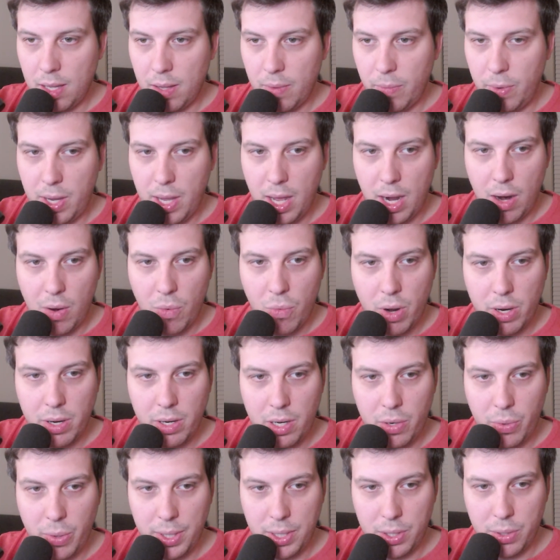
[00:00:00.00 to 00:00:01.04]
We got our one
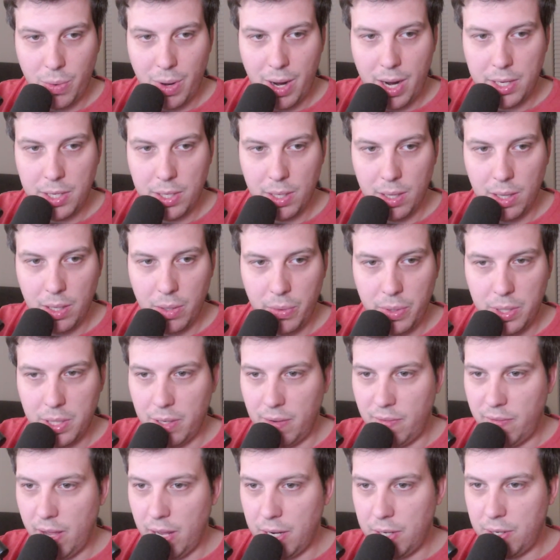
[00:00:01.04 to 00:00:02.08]
Twitch watcher, Louis
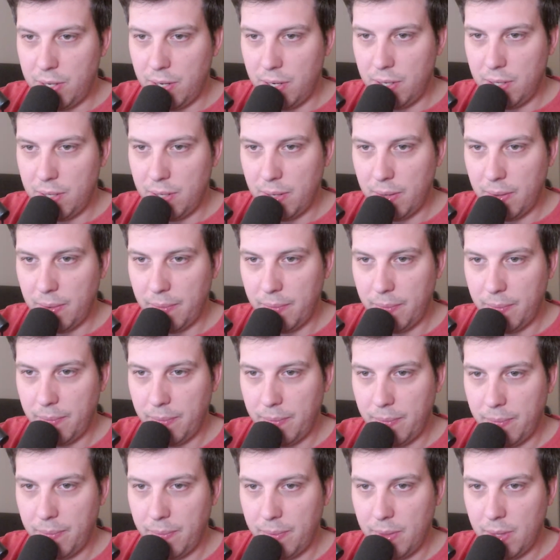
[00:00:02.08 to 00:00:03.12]
Adventures.
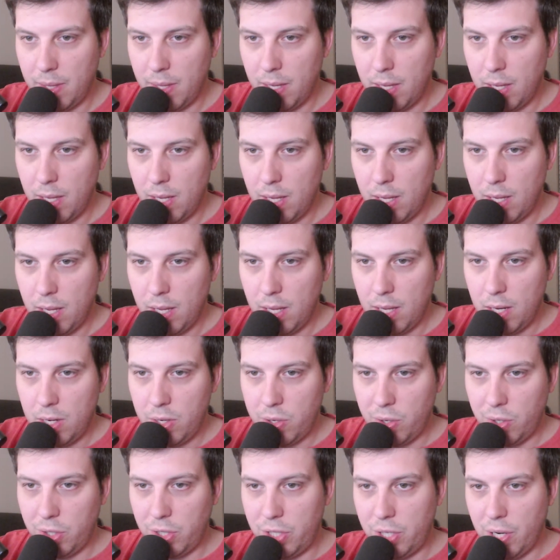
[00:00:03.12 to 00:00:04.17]

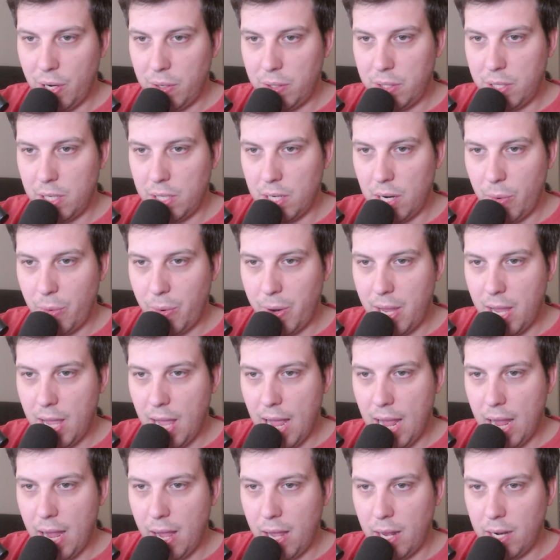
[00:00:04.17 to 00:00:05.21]
George Jones says, are we
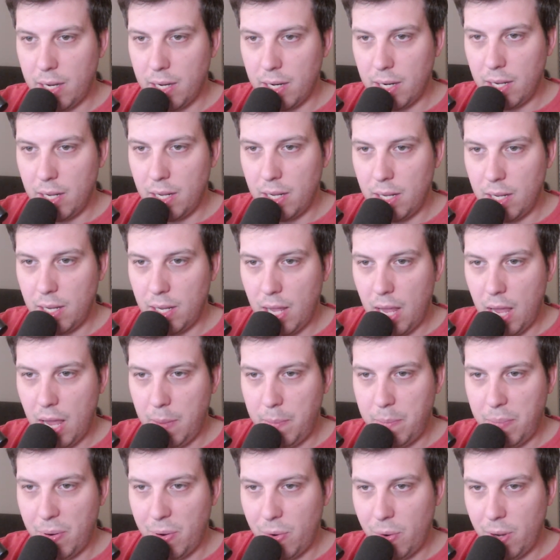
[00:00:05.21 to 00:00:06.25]
at a
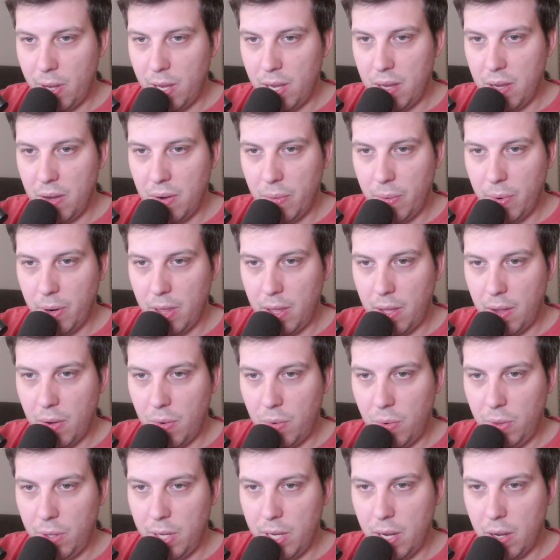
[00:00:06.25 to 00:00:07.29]
point where the
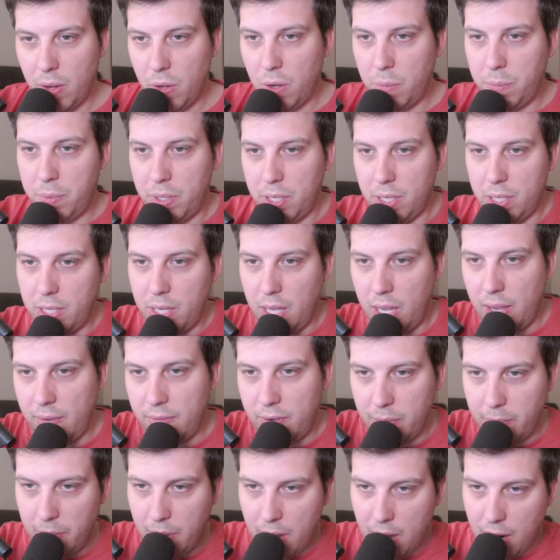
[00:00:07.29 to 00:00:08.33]
only hope to save
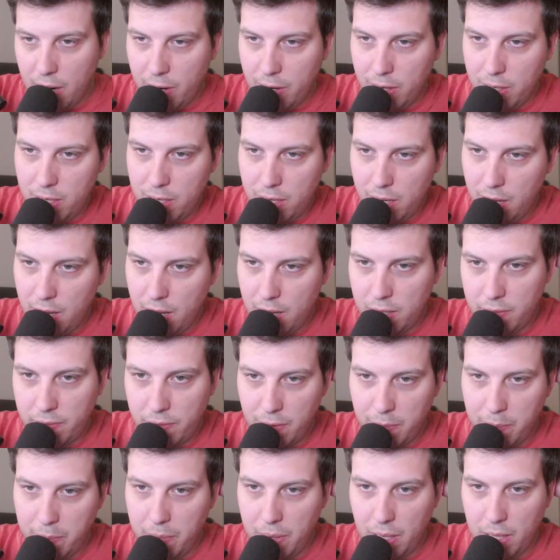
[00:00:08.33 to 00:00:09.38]
democracy is
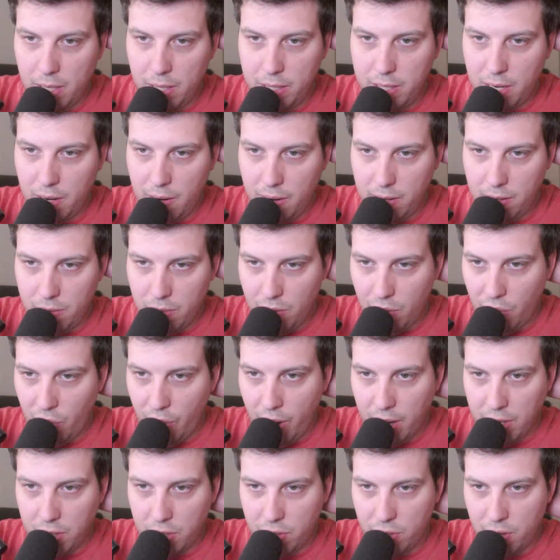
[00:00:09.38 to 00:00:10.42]
for military to
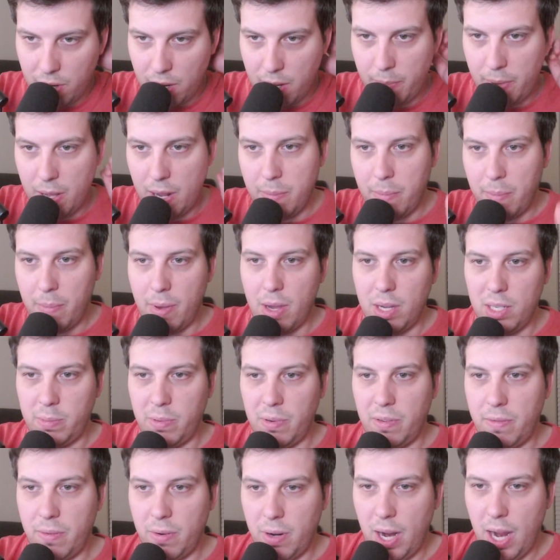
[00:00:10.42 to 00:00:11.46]
arrest Trump and Musk
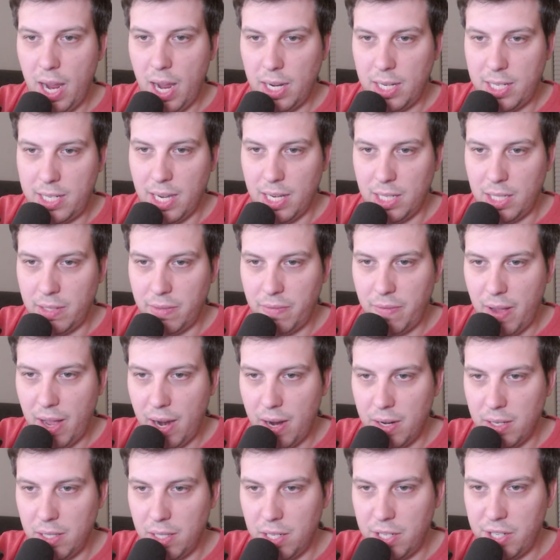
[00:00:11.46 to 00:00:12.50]
before Hexas
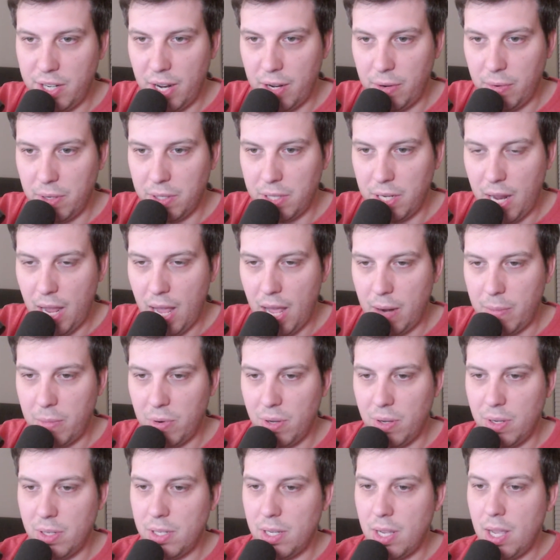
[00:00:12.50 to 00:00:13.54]
fires the generals and
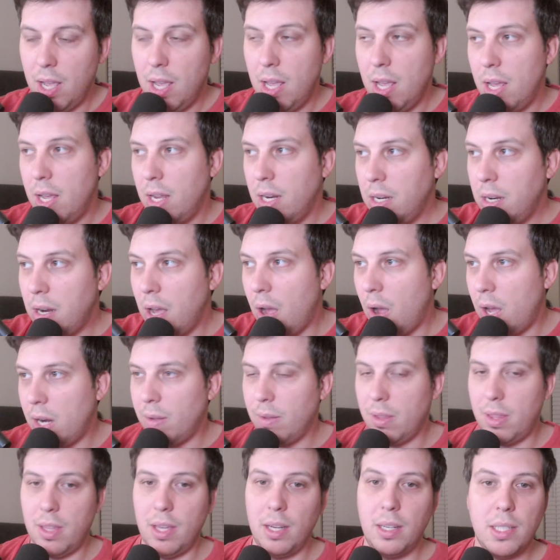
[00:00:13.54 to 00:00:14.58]
admirals? No, I
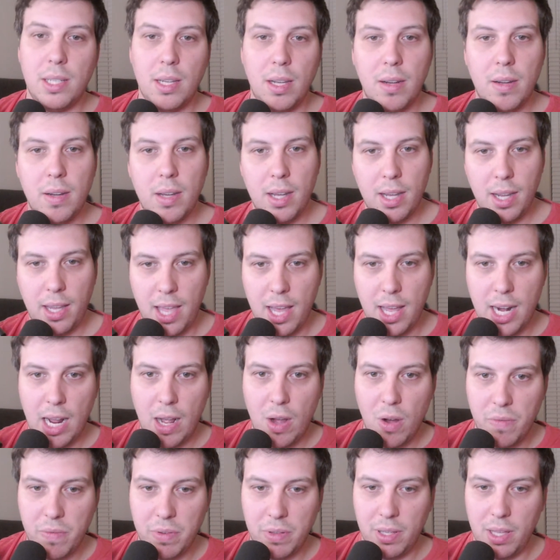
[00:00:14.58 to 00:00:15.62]
don't think so. Again,
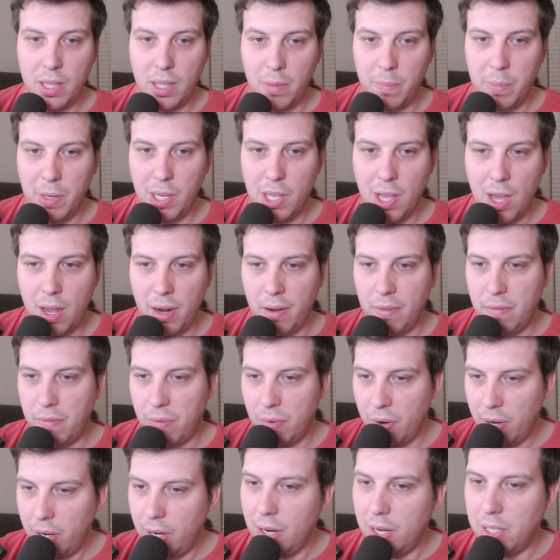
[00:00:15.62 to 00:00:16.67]
hopefully they'll be gone in
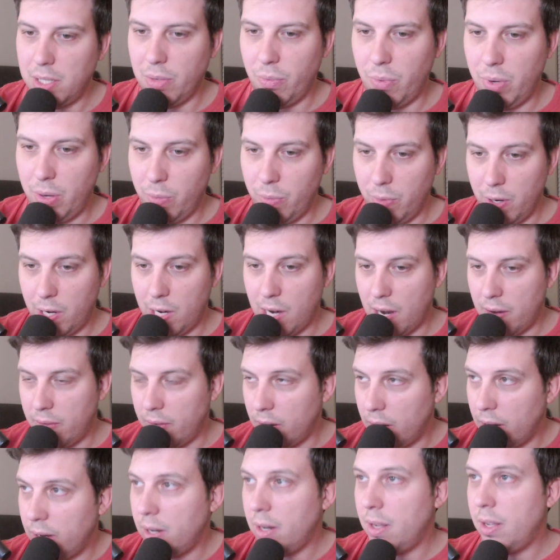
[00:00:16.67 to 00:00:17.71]
4 years and we can
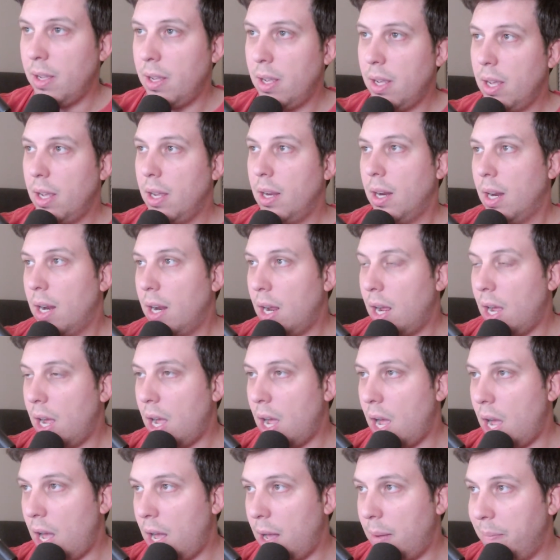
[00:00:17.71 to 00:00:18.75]
recover. It's
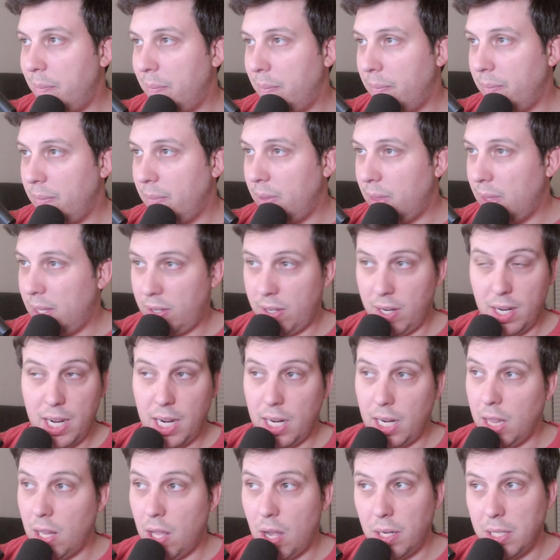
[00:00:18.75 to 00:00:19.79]
going to
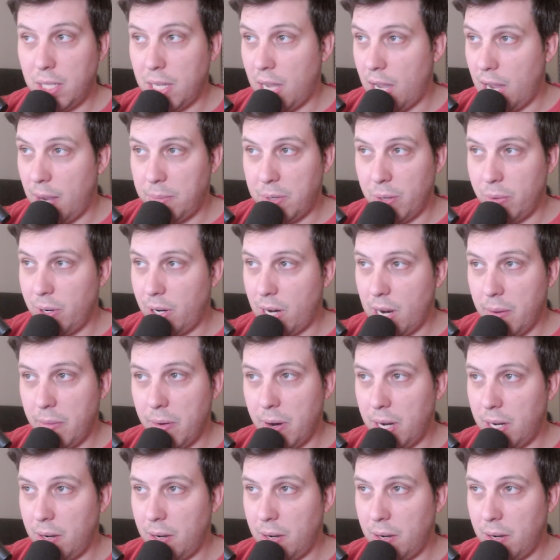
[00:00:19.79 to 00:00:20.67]
take a long time to recover.